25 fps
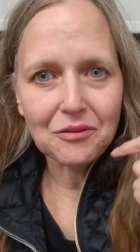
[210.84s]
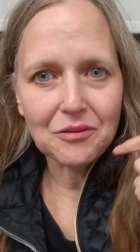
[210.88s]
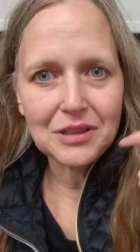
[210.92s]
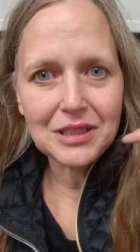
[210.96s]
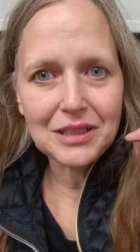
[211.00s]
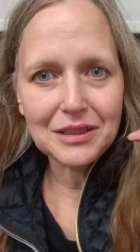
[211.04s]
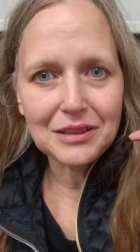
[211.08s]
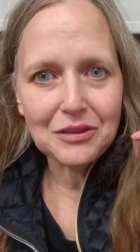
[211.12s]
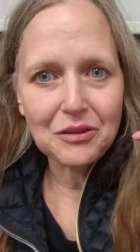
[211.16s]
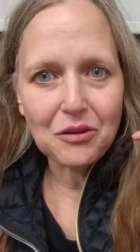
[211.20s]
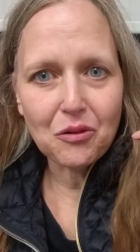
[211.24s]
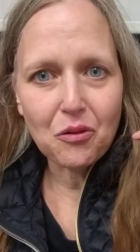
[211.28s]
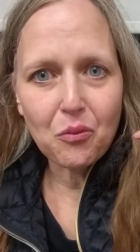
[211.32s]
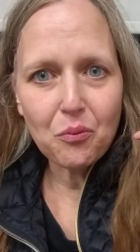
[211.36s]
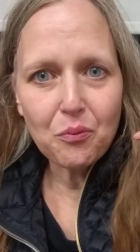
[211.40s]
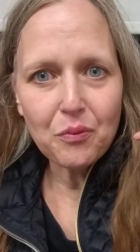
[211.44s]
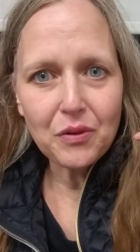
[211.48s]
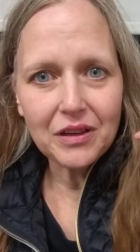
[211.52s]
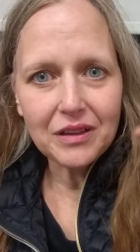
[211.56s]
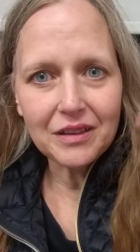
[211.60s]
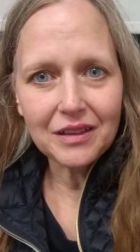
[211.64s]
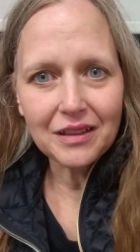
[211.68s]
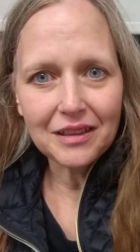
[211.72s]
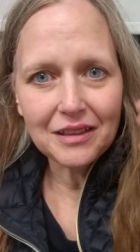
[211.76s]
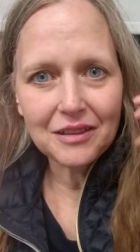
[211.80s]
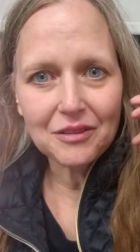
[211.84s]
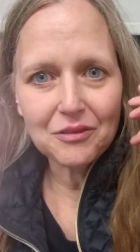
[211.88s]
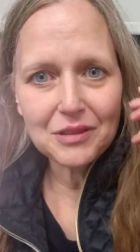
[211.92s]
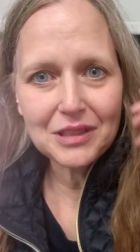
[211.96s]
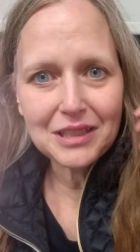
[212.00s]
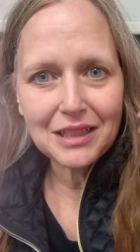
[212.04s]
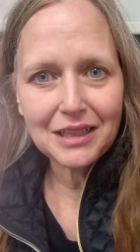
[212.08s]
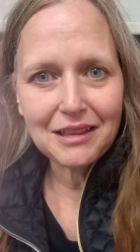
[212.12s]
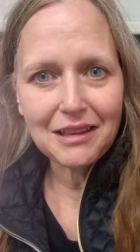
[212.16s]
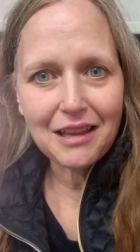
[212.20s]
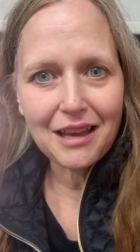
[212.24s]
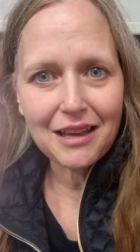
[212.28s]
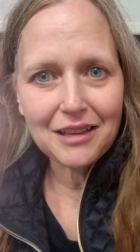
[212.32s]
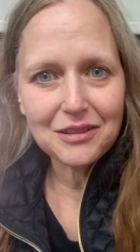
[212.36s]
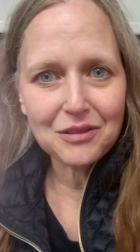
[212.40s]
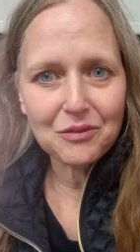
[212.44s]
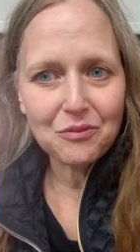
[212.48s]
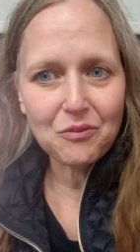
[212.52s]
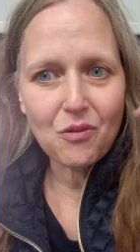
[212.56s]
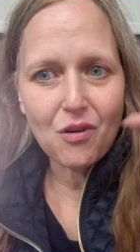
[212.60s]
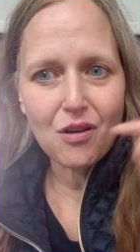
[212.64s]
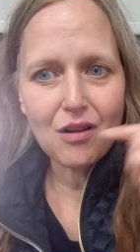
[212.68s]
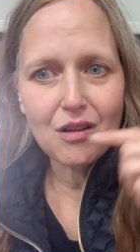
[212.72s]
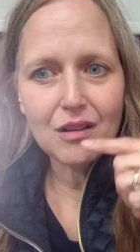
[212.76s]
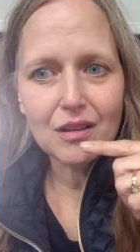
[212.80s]
it wasn't open. It was a glass
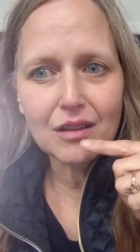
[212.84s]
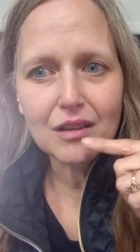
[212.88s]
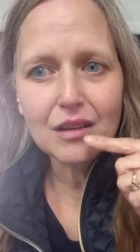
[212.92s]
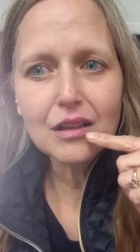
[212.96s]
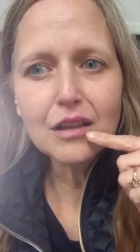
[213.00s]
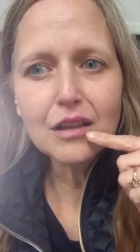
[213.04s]
wall.